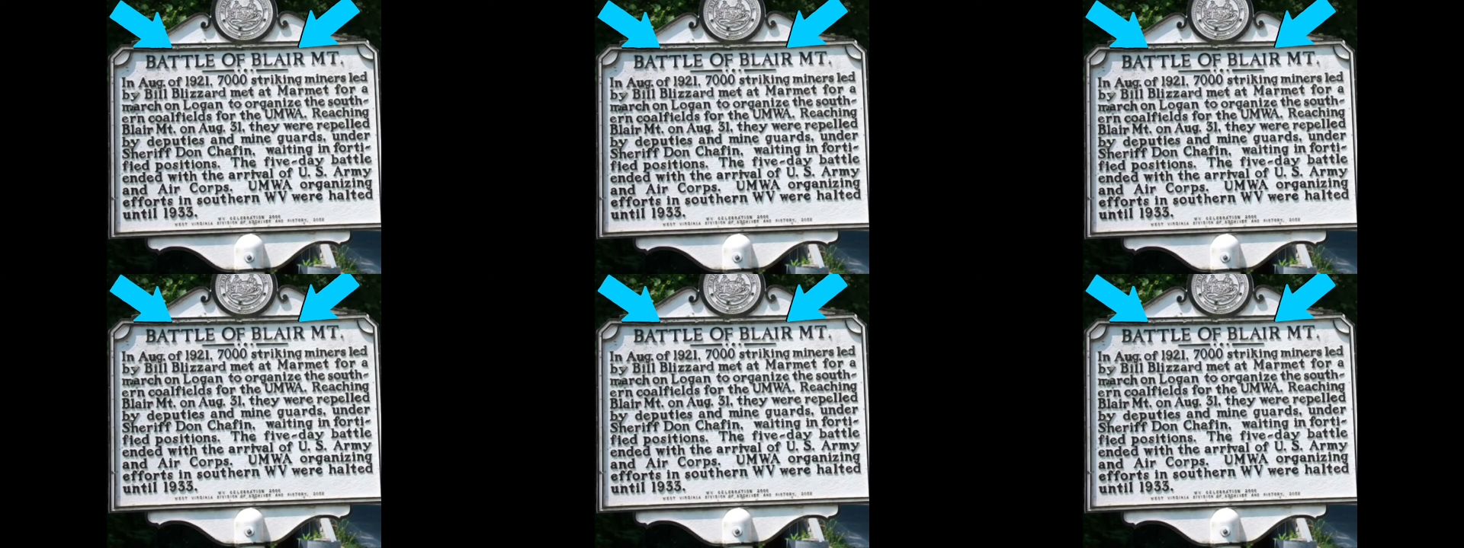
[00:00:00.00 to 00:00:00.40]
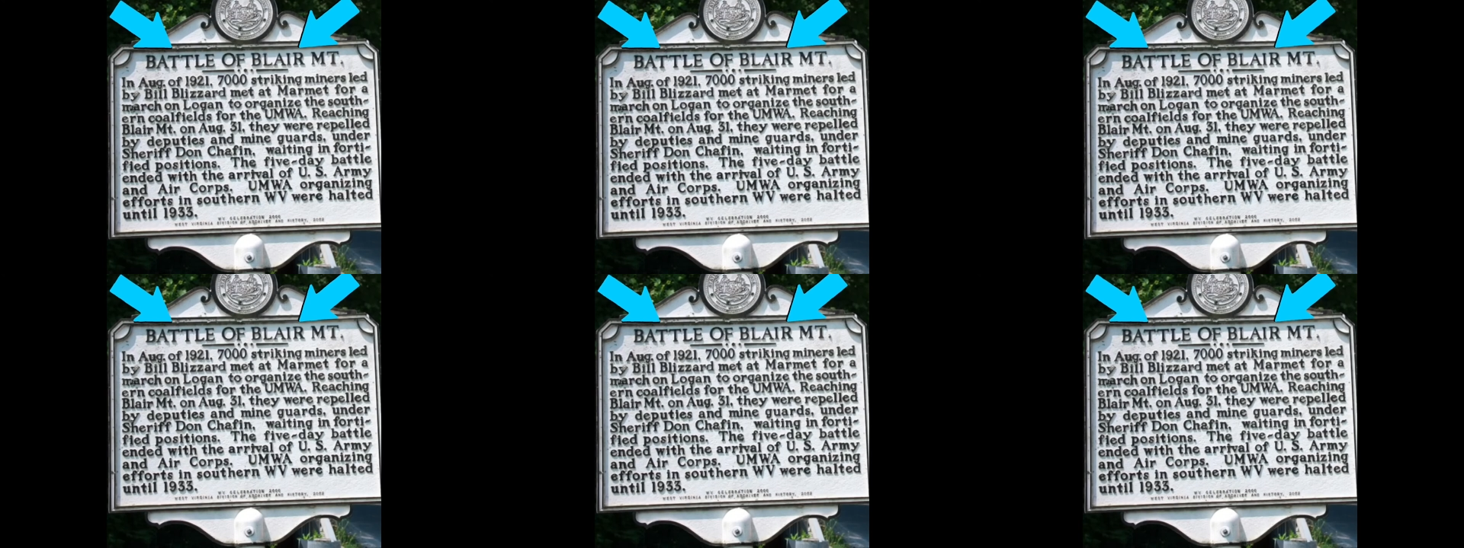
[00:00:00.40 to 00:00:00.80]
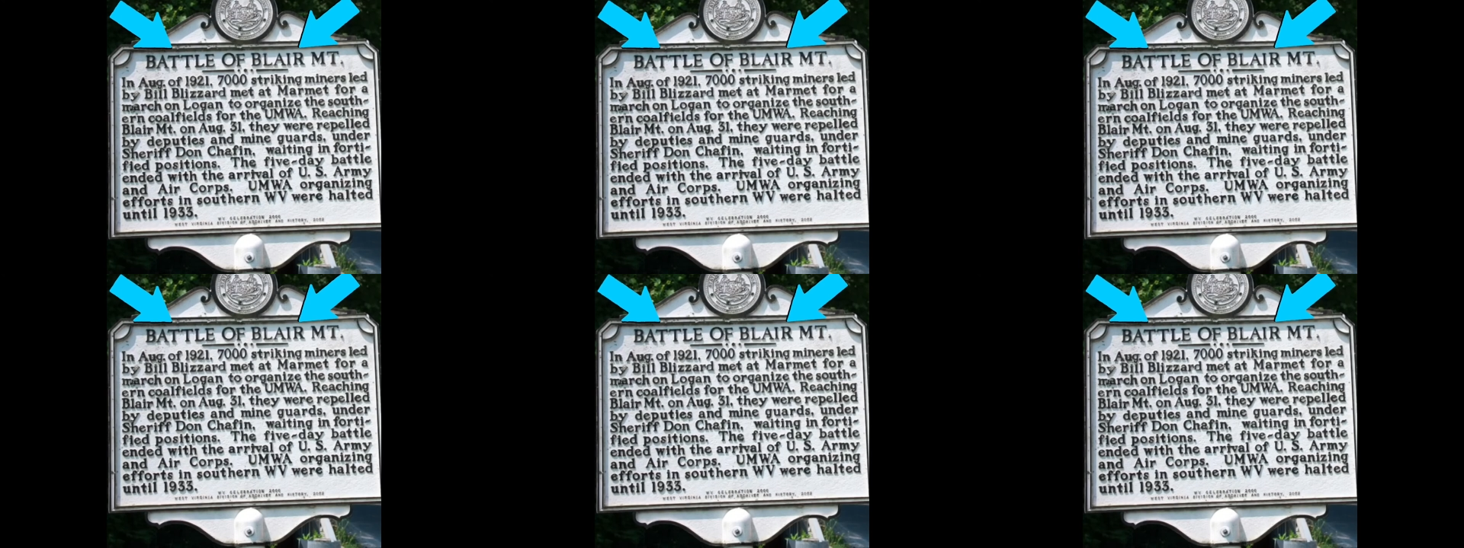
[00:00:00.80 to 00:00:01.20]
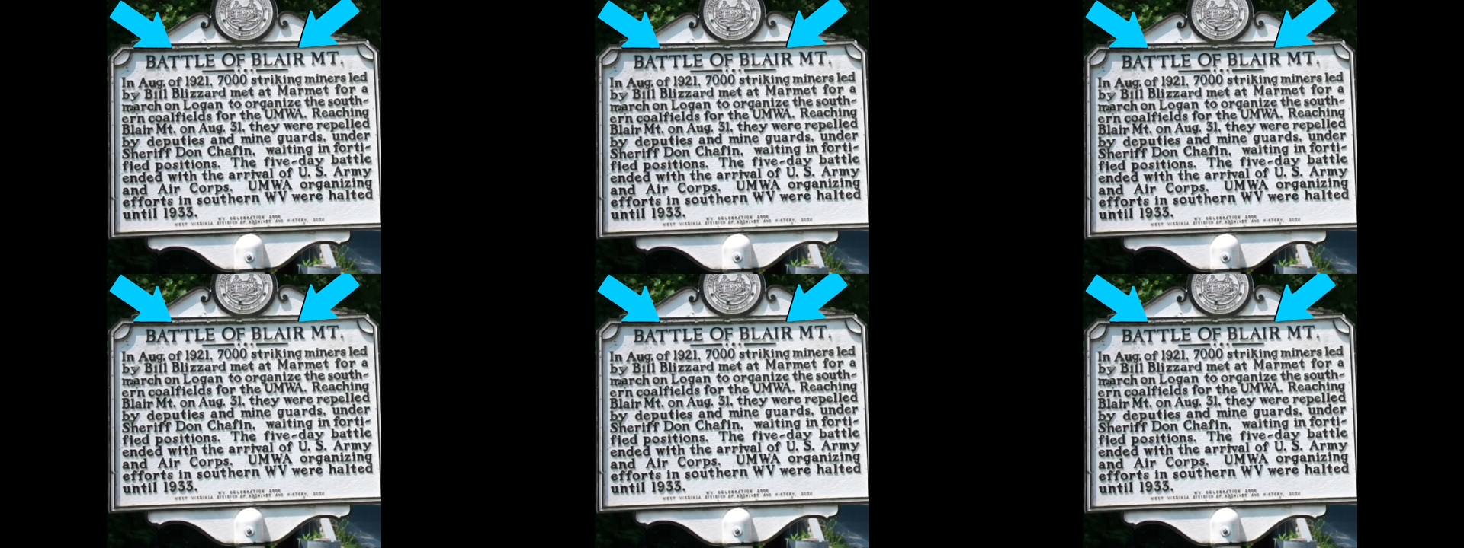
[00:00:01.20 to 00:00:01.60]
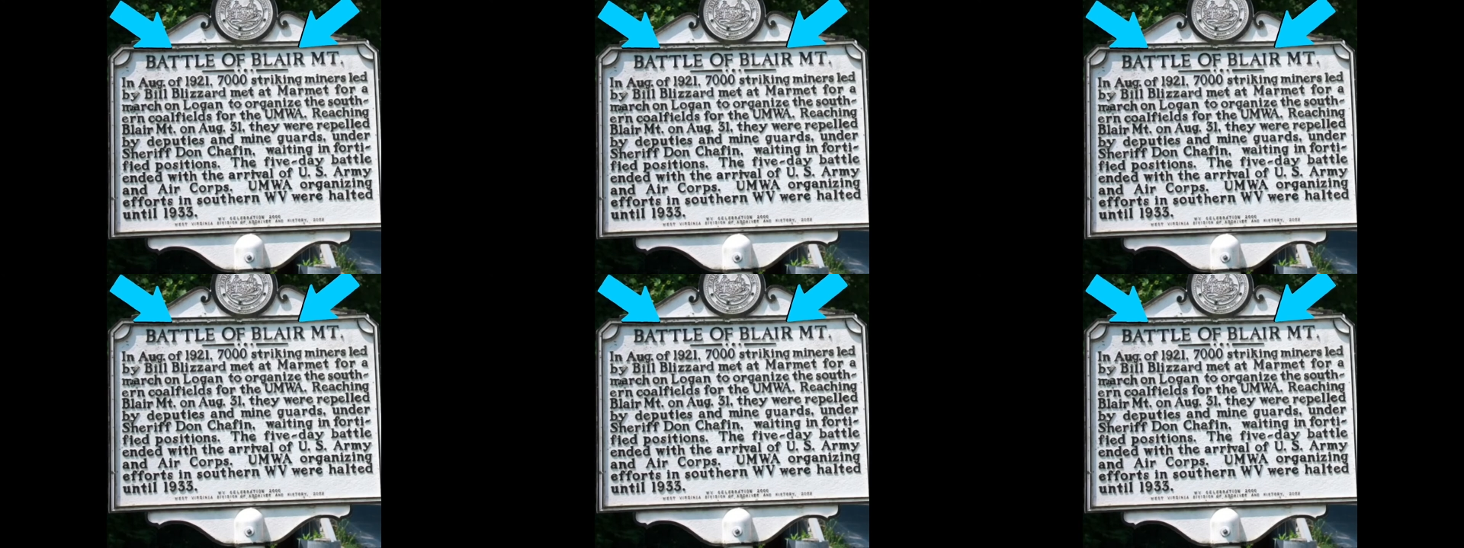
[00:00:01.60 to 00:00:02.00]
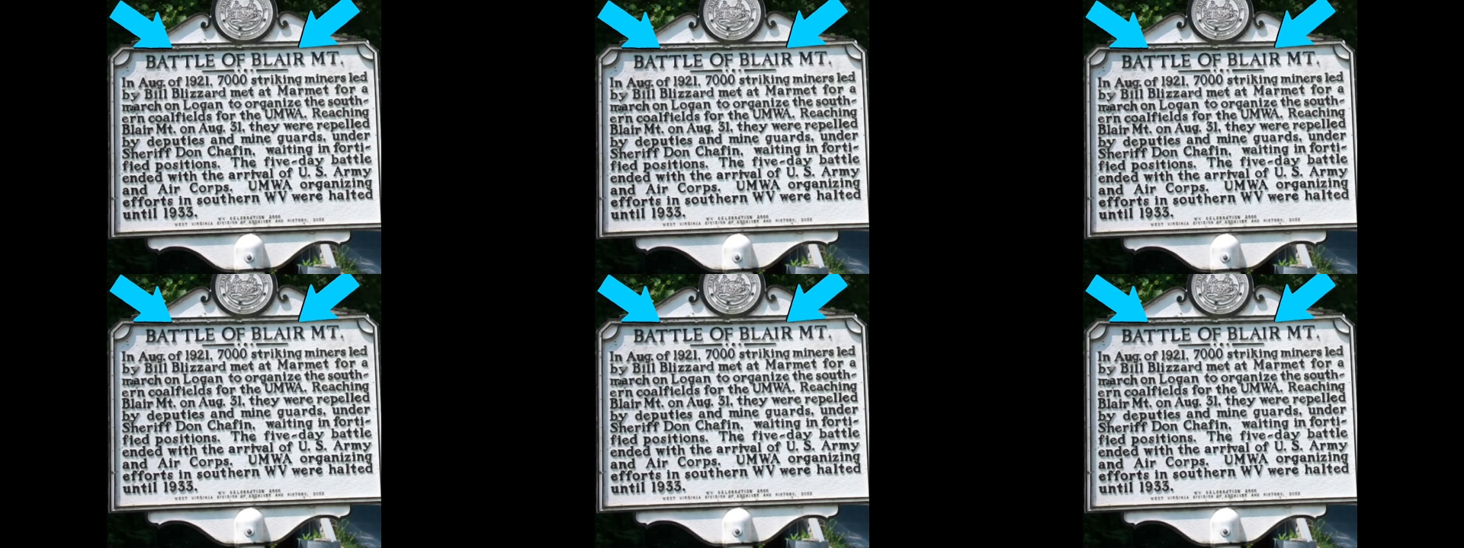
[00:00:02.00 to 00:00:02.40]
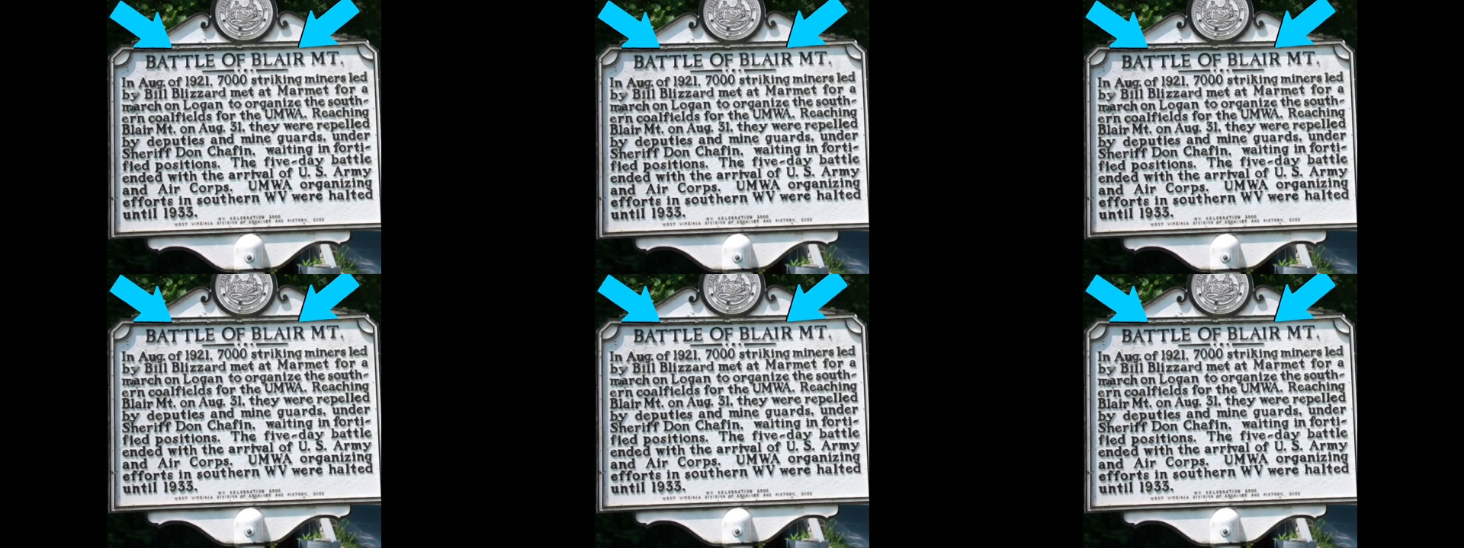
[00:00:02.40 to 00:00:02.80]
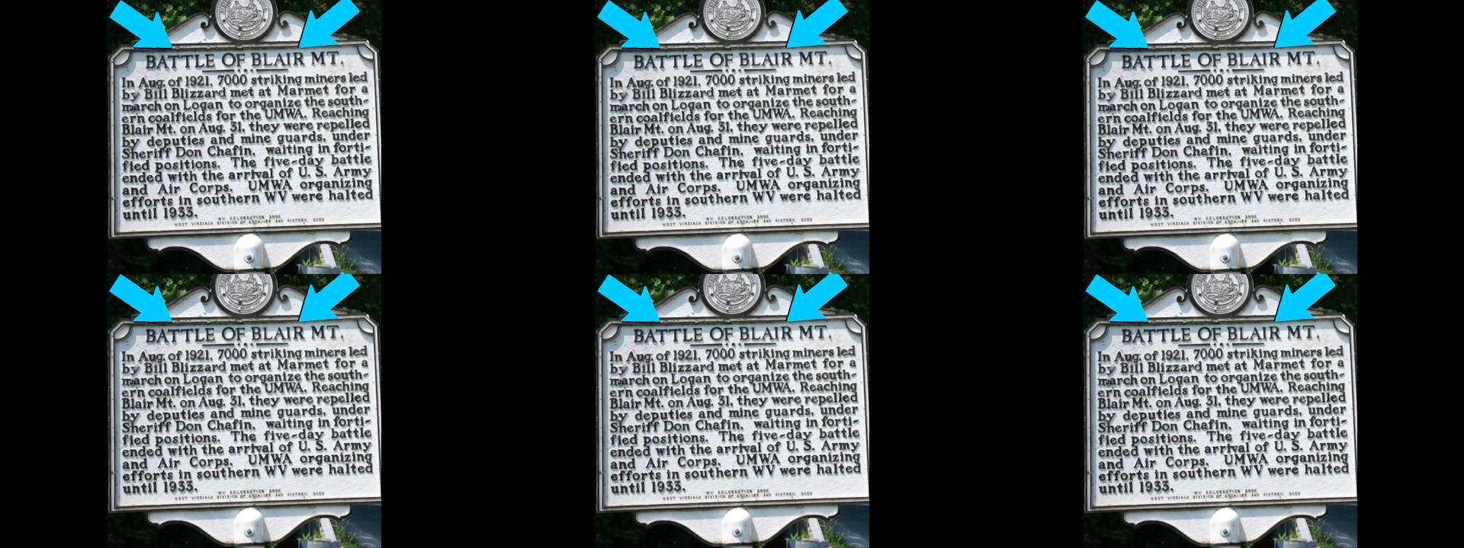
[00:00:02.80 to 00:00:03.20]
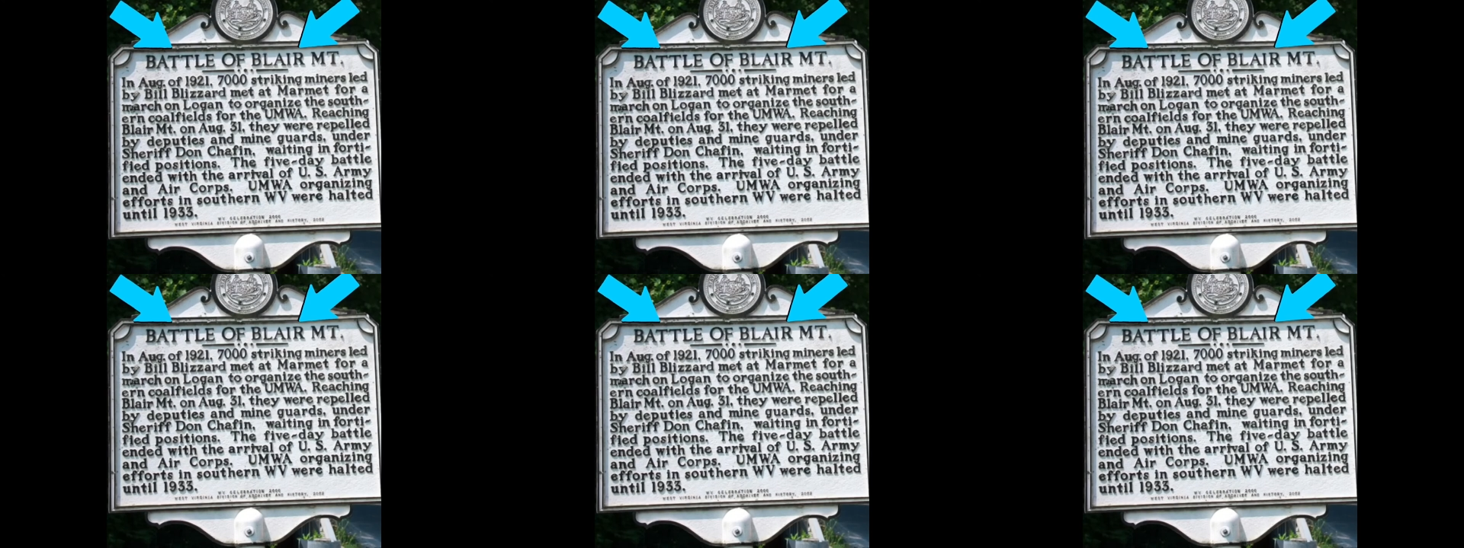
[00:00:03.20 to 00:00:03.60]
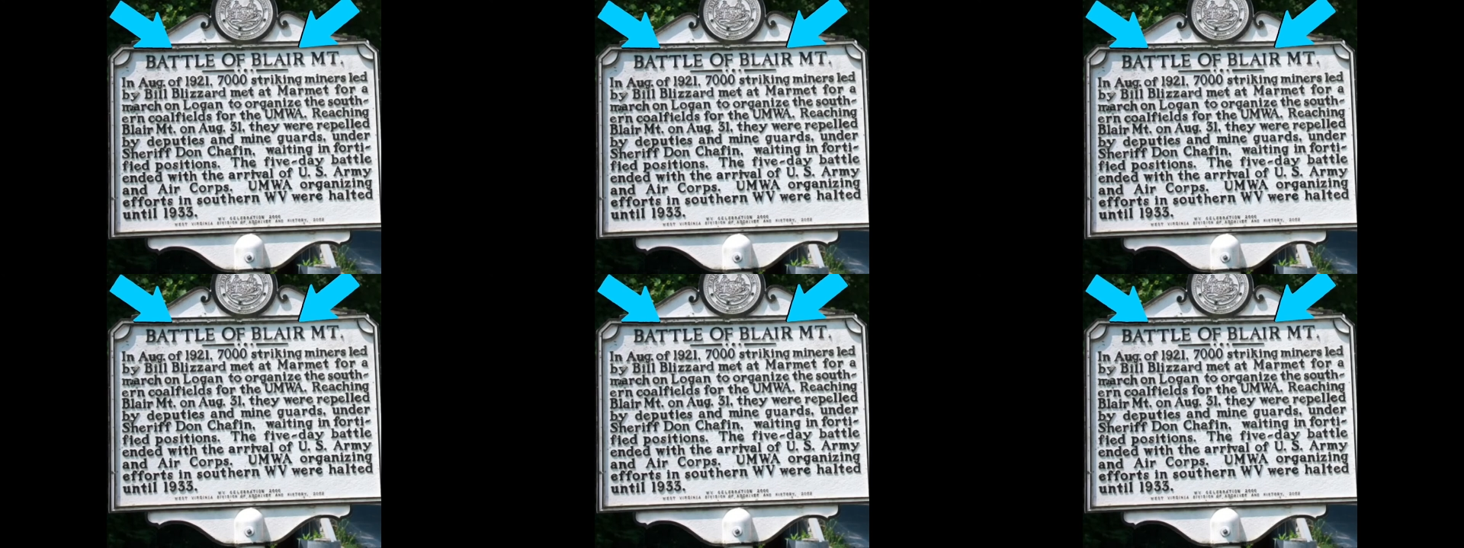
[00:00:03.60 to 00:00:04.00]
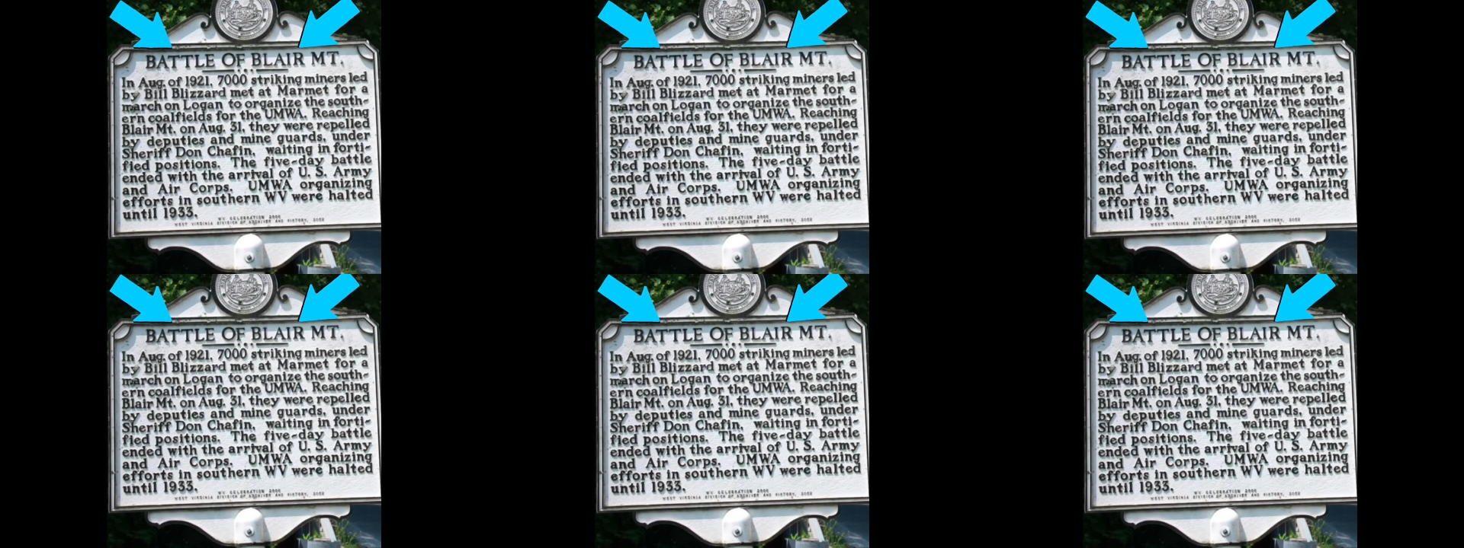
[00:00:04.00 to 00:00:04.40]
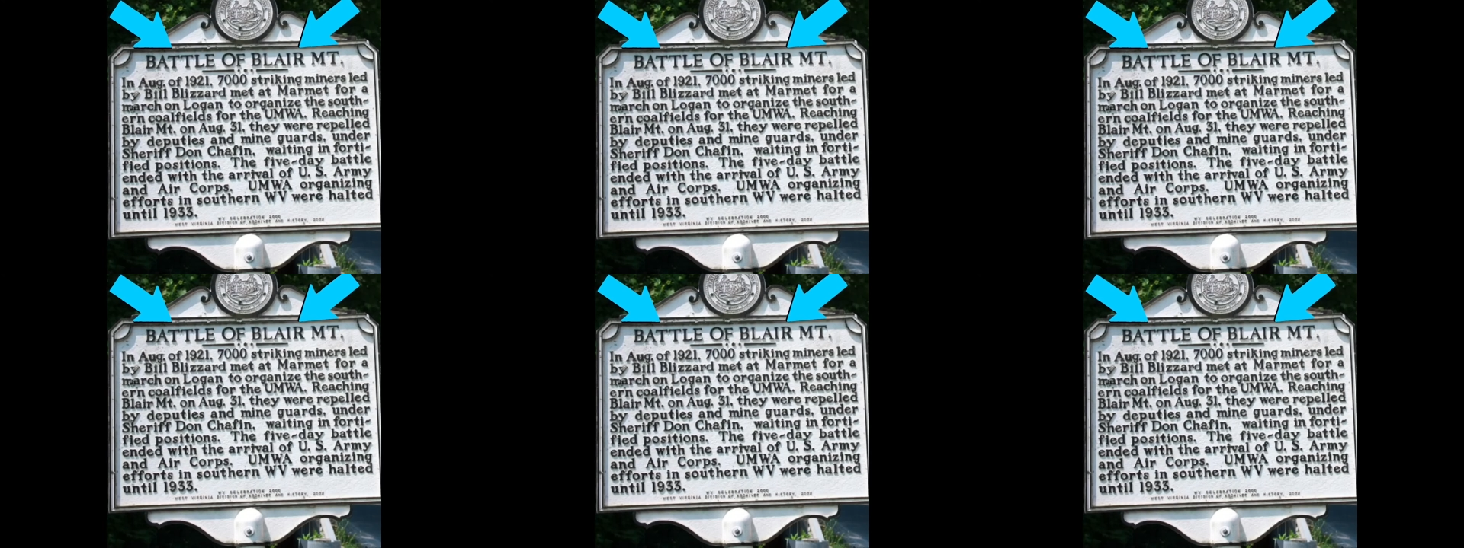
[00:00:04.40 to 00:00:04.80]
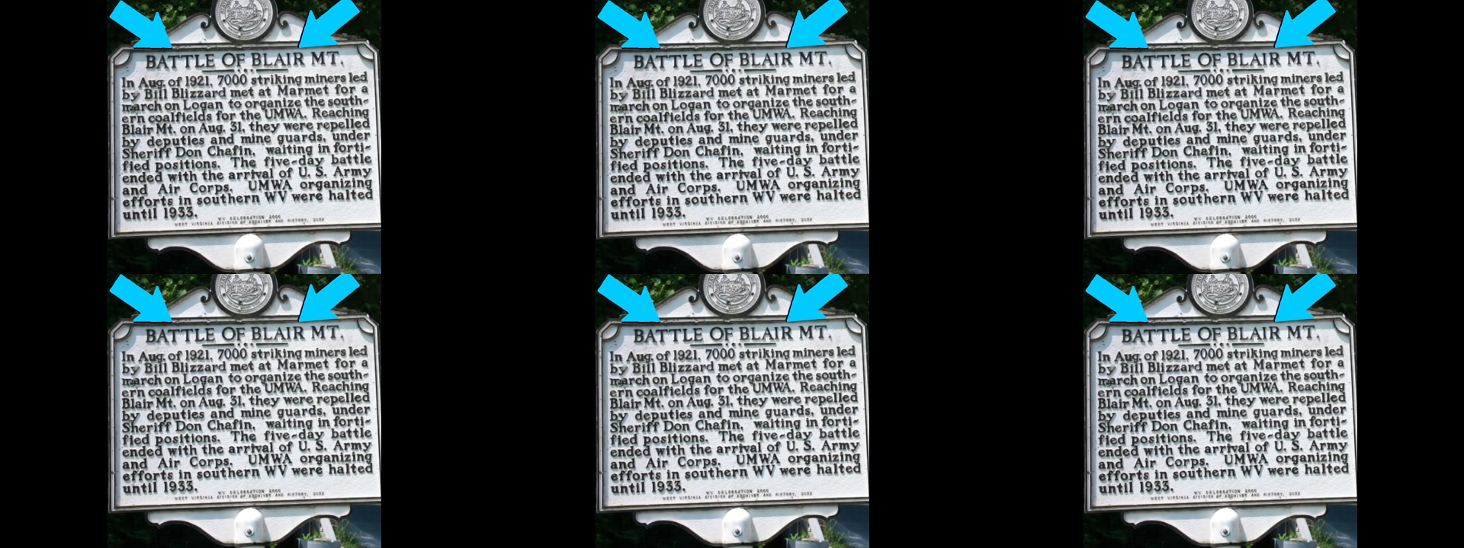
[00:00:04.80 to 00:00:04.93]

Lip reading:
No face is visible, so there are no lips to read.